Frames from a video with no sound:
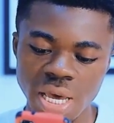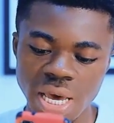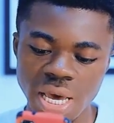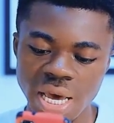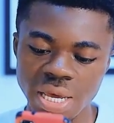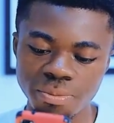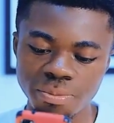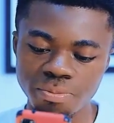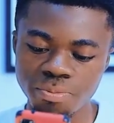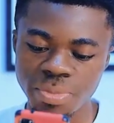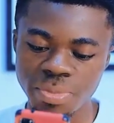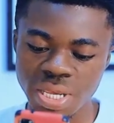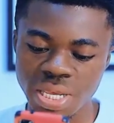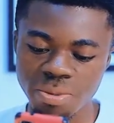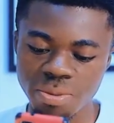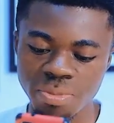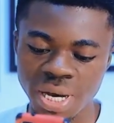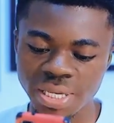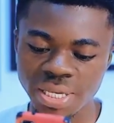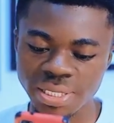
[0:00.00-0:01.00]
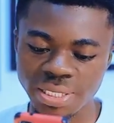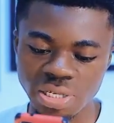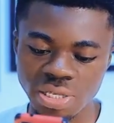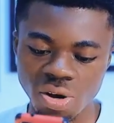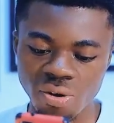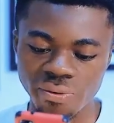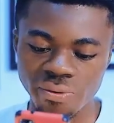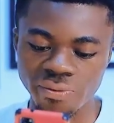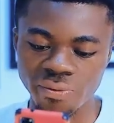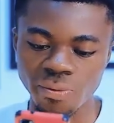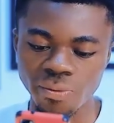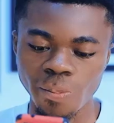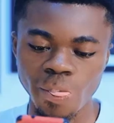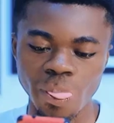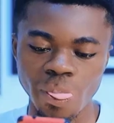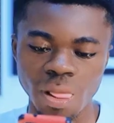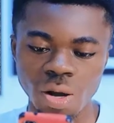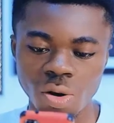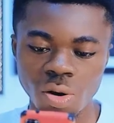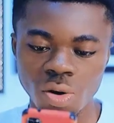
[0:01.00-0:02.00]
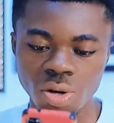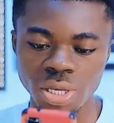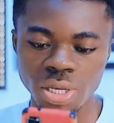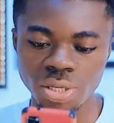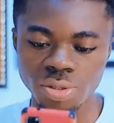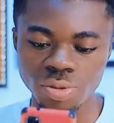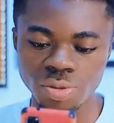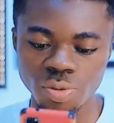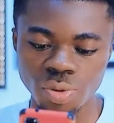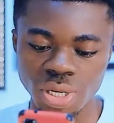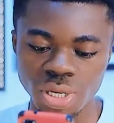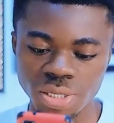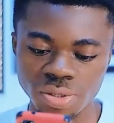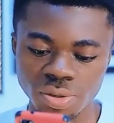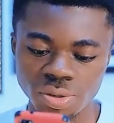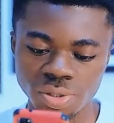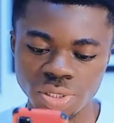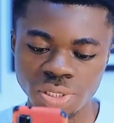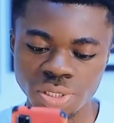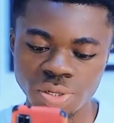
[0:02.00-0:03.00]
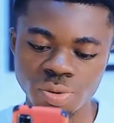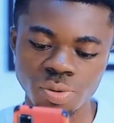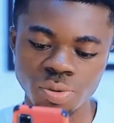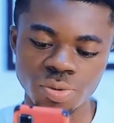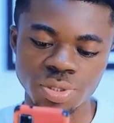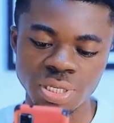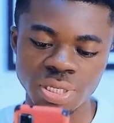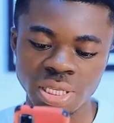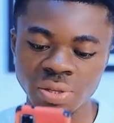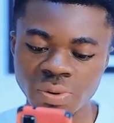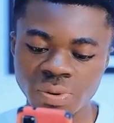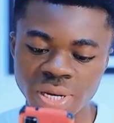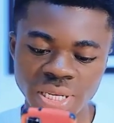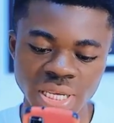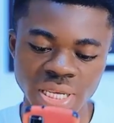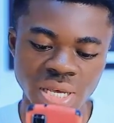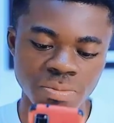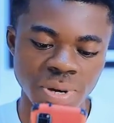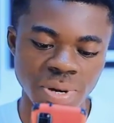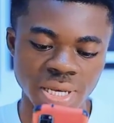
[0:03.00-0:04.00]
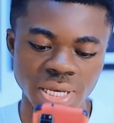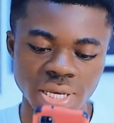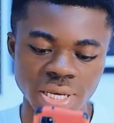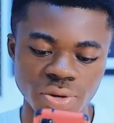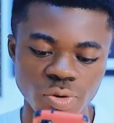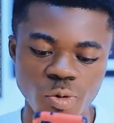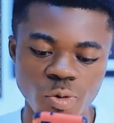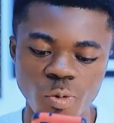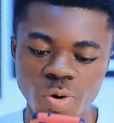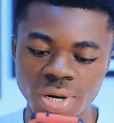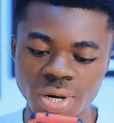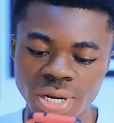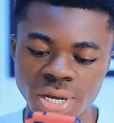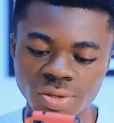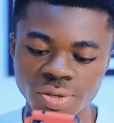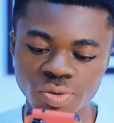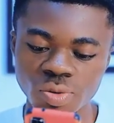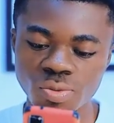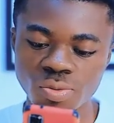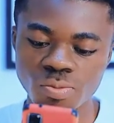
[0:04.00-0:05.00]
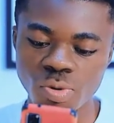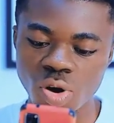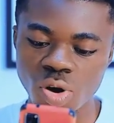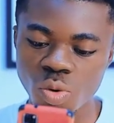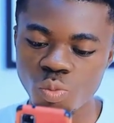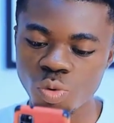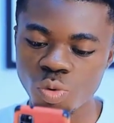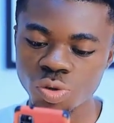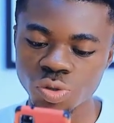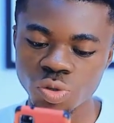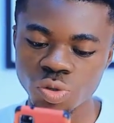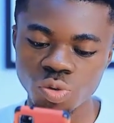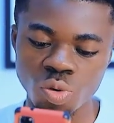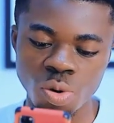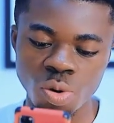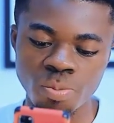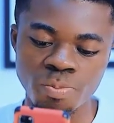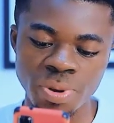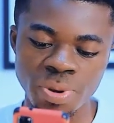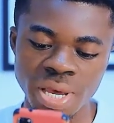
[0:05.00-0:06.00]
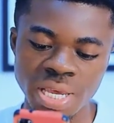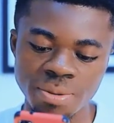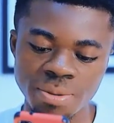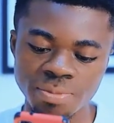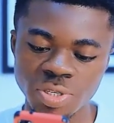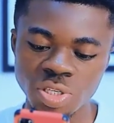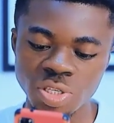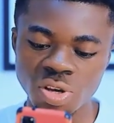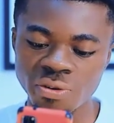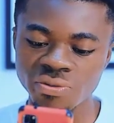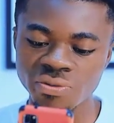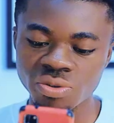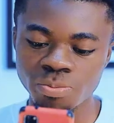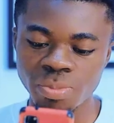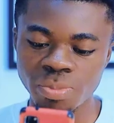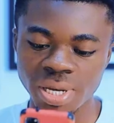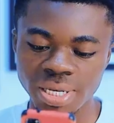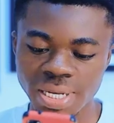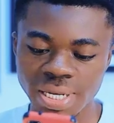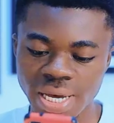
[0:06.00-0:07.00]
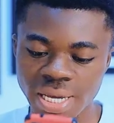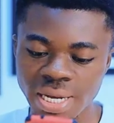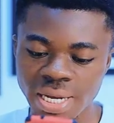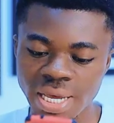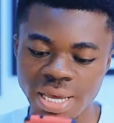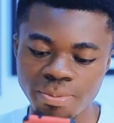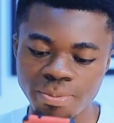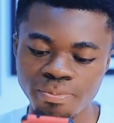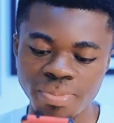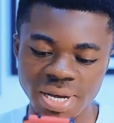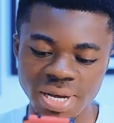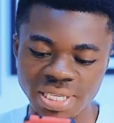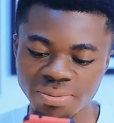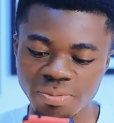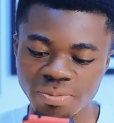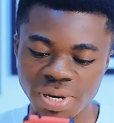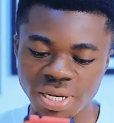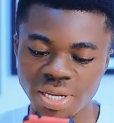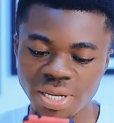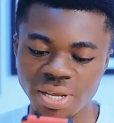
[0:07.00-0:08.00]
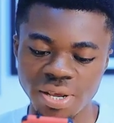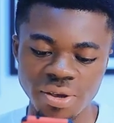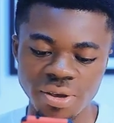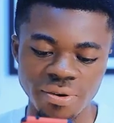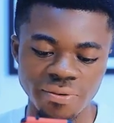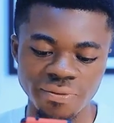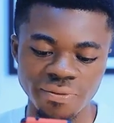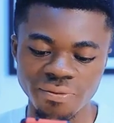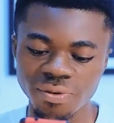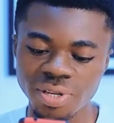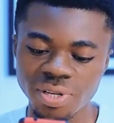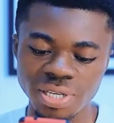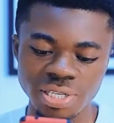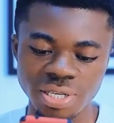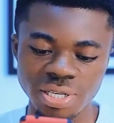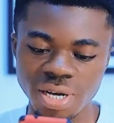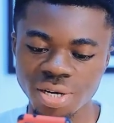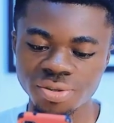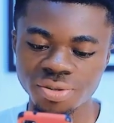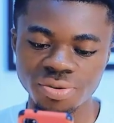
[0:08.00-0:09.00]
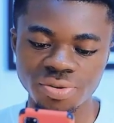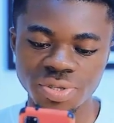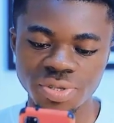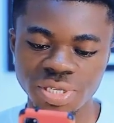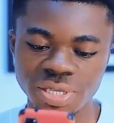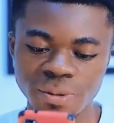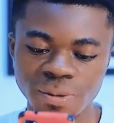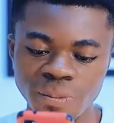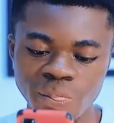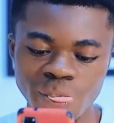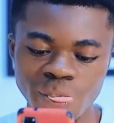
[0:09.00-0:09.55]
and me myself." Okay, so let's continue. Shatta Wale came again. "No wonder Stonebwoy wants to compare himself to Bandana and Batman. Foolish country.